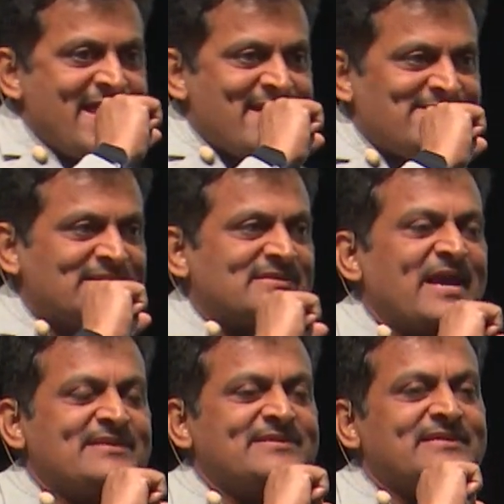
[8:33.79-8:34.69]
just
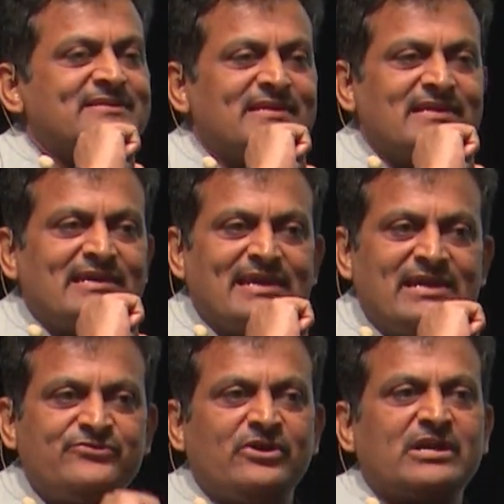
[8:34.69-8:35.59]
imagine
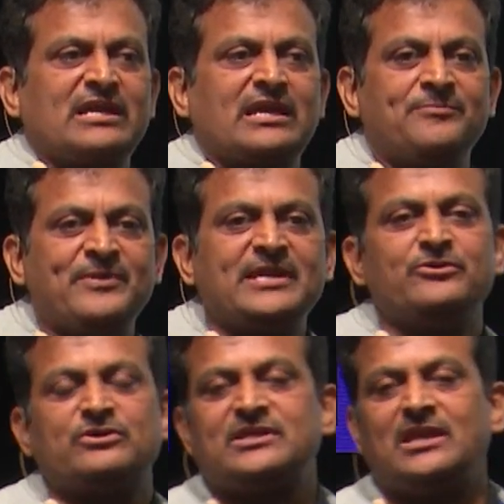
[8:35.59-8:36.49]
if you are keeping
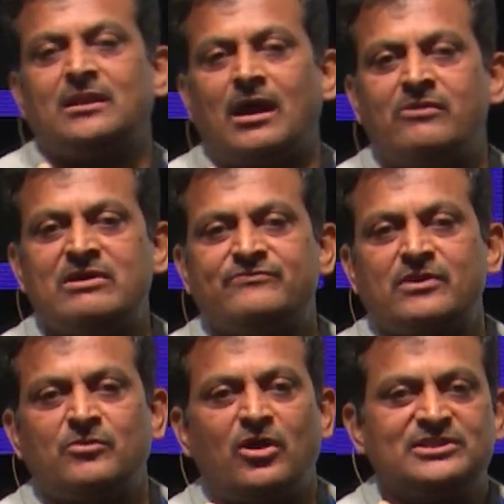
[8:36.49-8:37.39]
yourself away
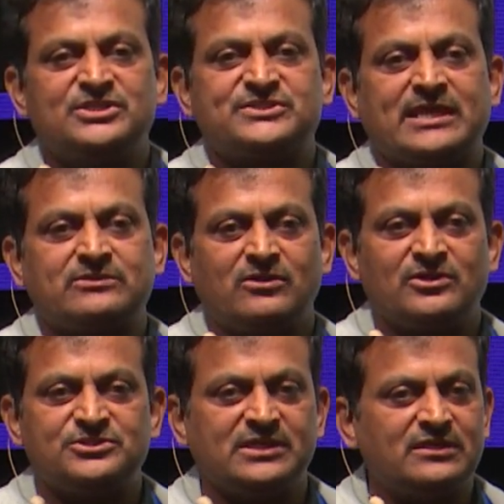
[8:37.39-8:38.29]
from all this
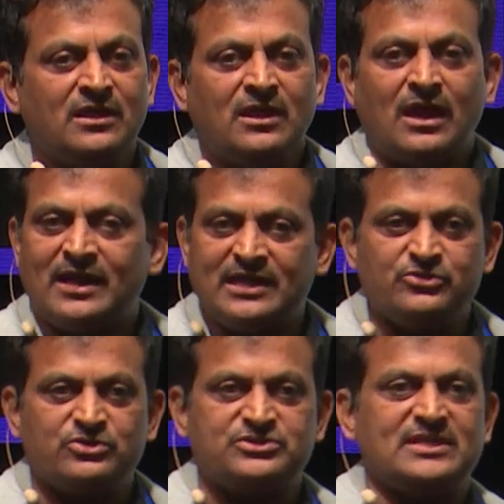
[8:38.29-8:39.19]
technology, again
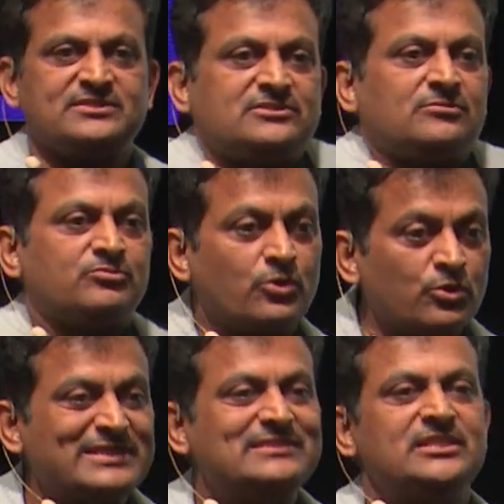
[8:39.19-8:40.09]
your chances of
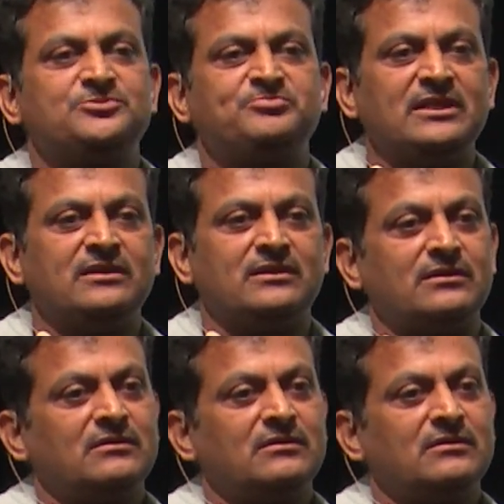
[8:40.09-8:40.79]
growth in this field